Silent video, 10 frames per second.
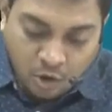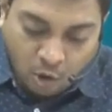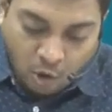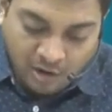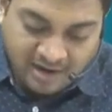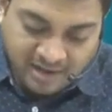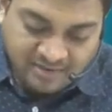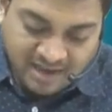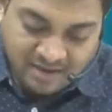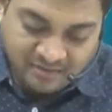already
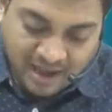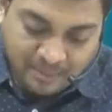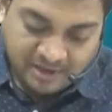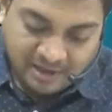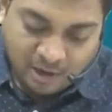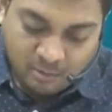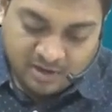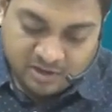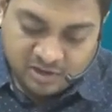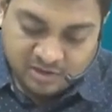we have capital how
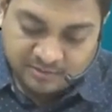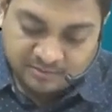much?